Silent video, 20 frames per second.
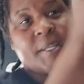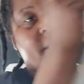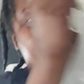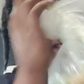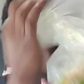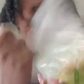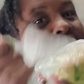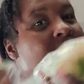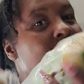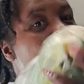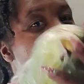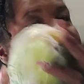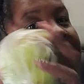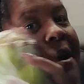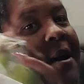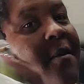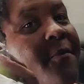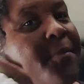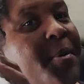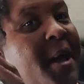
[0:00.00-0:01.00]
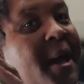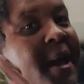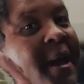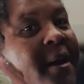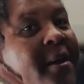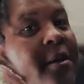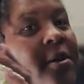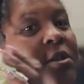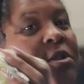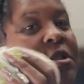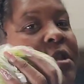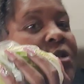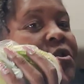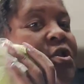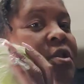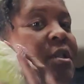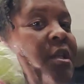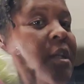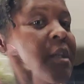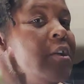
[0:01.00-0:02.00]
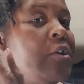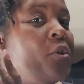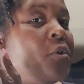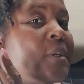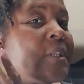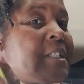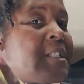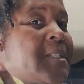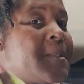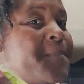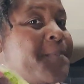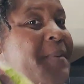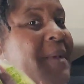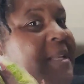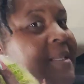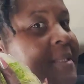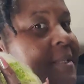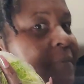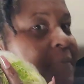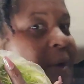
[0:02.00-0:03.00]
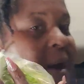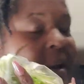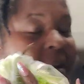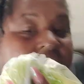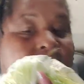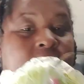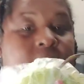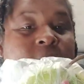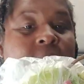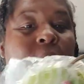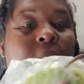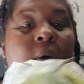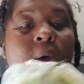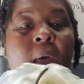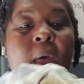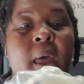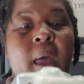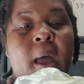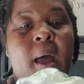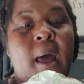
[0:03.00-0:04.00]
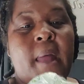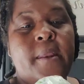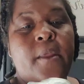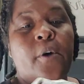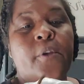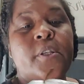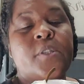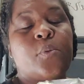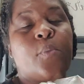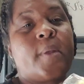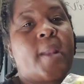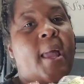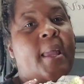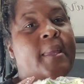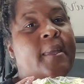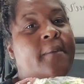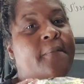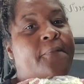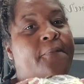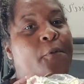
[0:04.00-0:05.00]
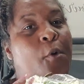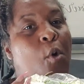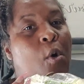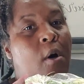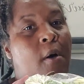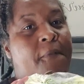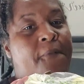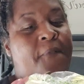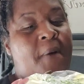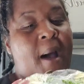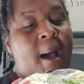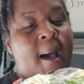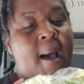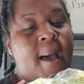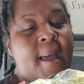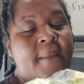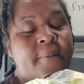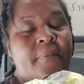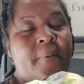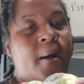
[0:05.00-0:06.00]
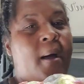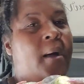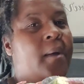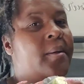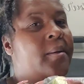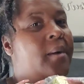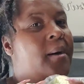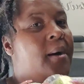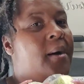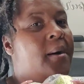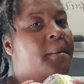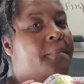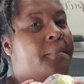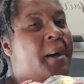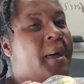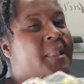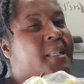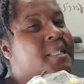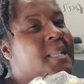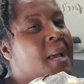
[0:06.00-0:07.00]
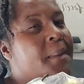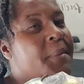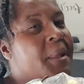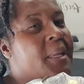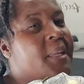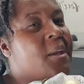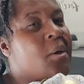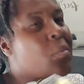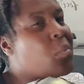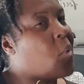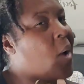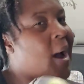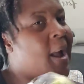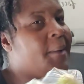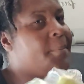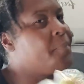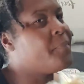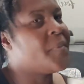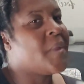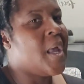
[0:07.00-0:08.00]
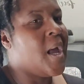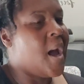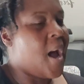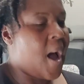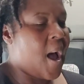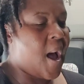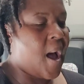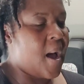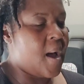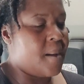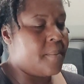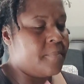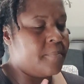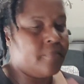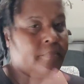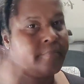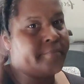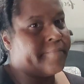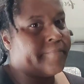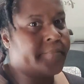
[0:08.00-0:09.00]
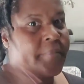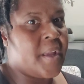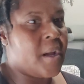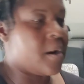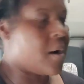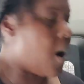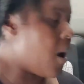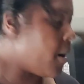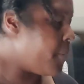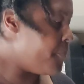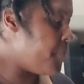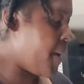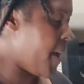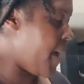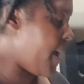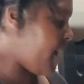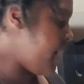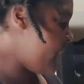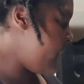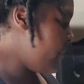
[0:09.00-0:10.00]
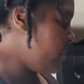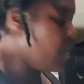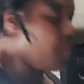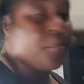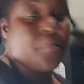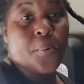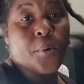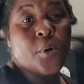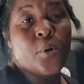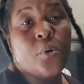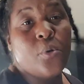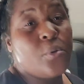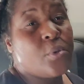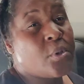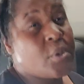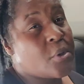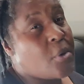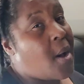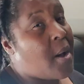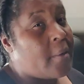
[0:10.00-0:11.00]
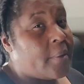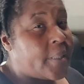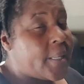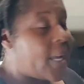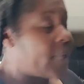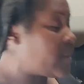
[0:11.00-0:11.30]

because I love pears. They're just a little expensive right now. So I notice when I get four or five, um, by the time they get ripe, um, they're gone bad and they're bruised. So I only